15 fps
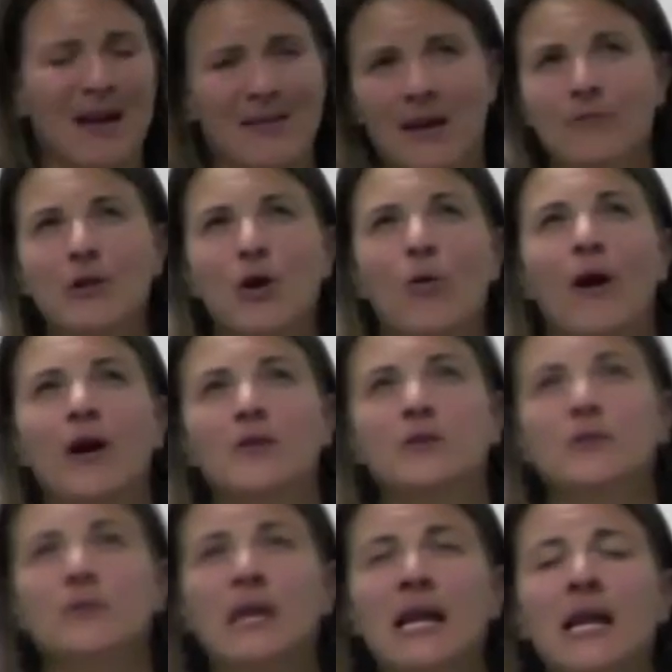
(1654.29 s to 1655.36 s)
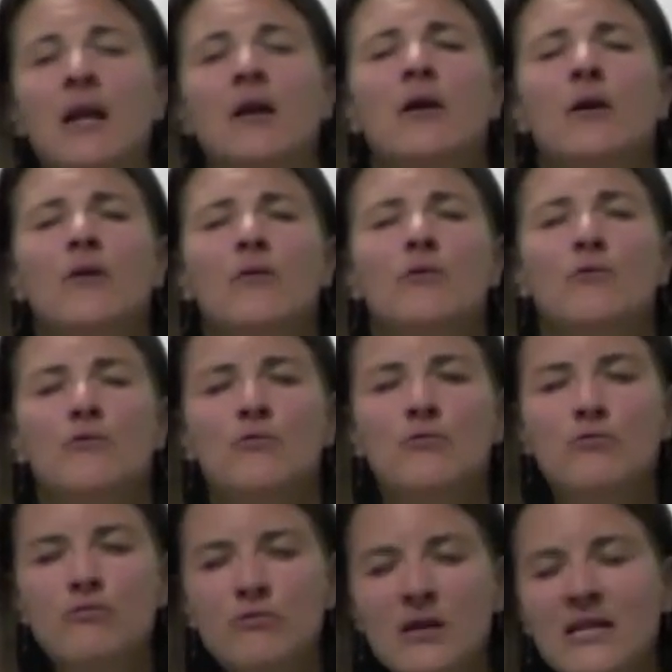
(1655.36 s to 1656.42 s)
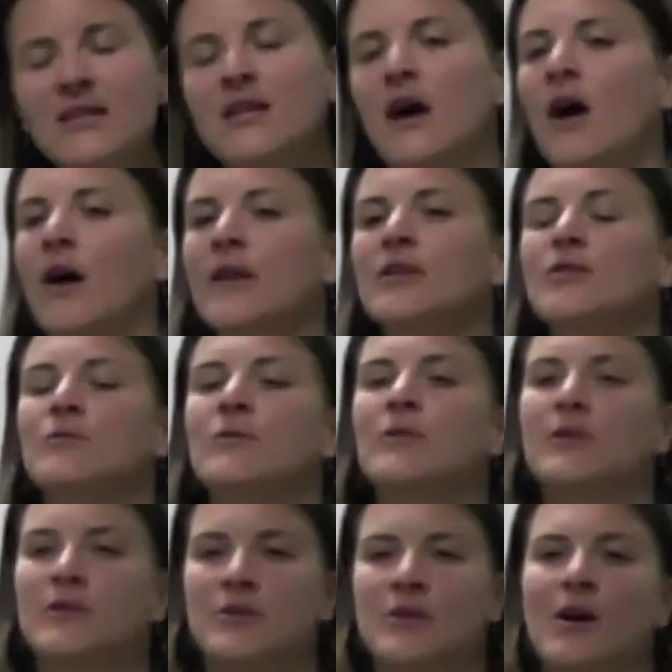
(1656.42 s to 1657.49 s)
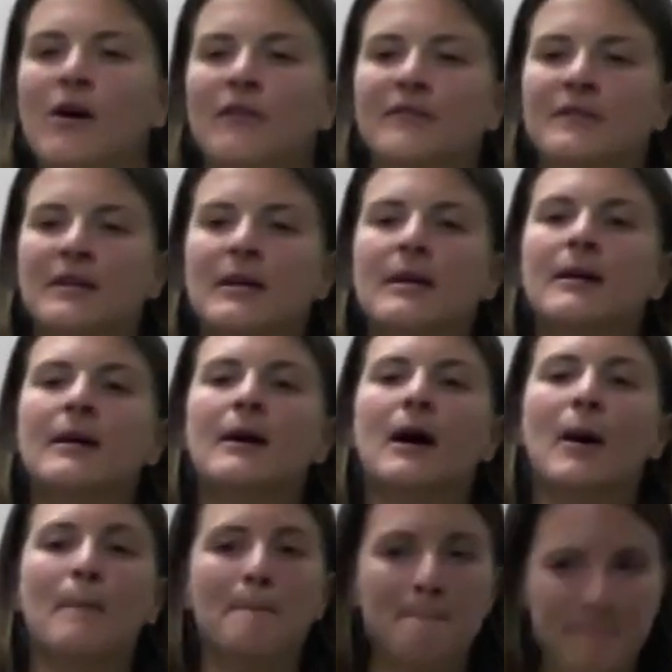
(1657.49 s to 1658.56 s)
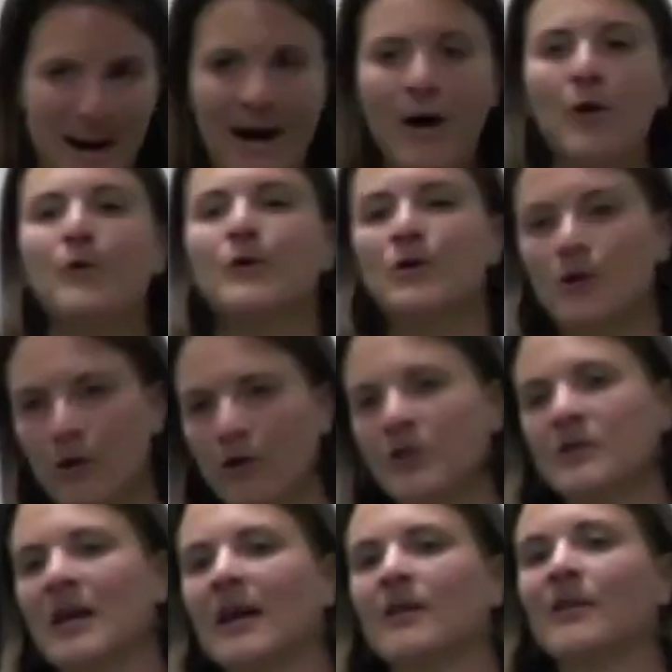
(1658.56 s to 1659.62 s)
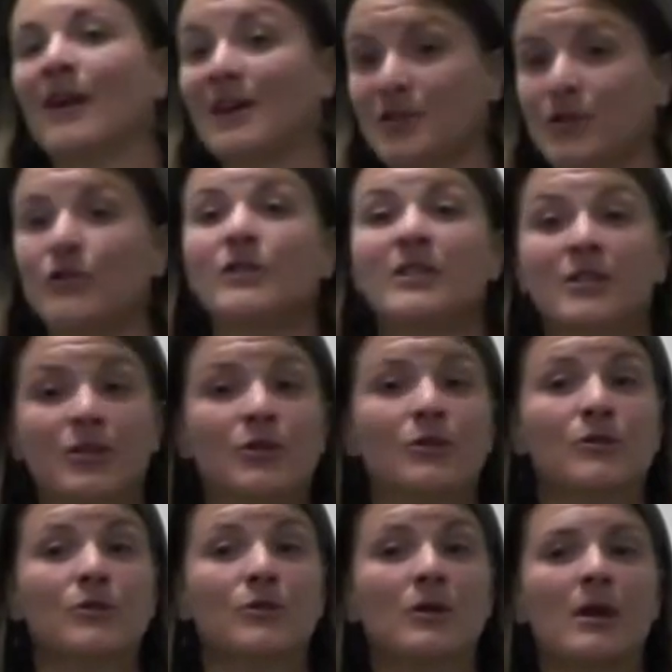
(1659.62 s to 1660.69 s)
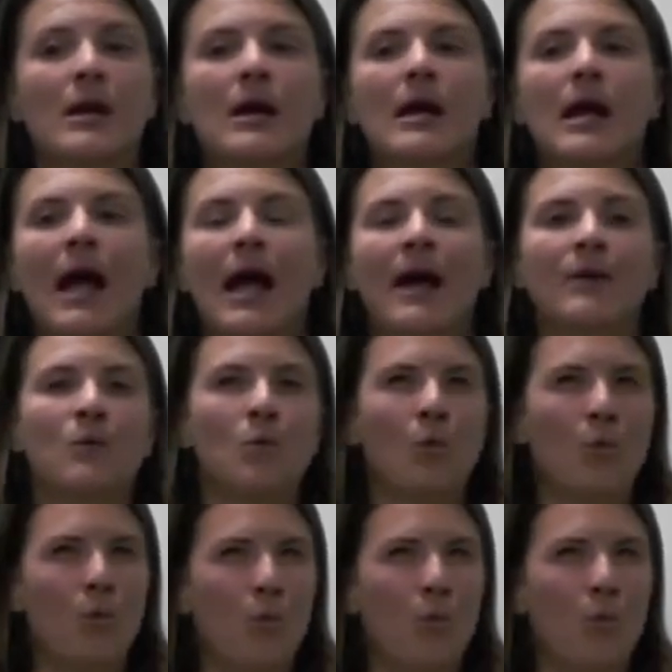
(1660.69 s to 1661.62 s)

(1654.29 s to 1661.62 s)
And that requires you getting really honest with yourself about your psychological issues and